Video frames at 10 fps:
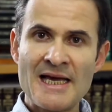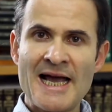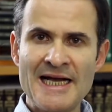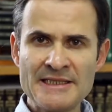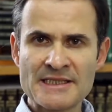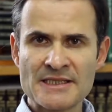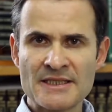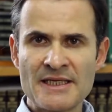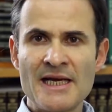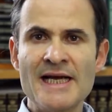Hence,
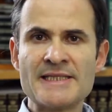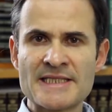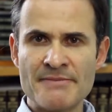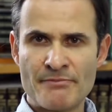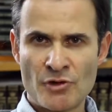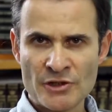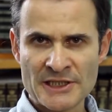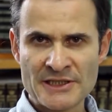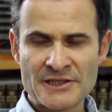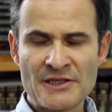it's
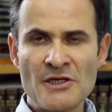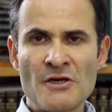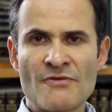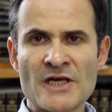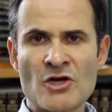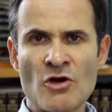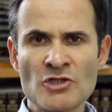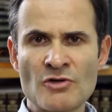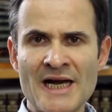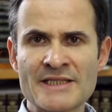important for the
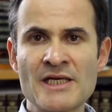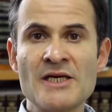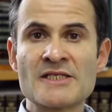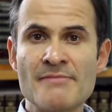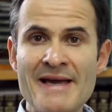contract to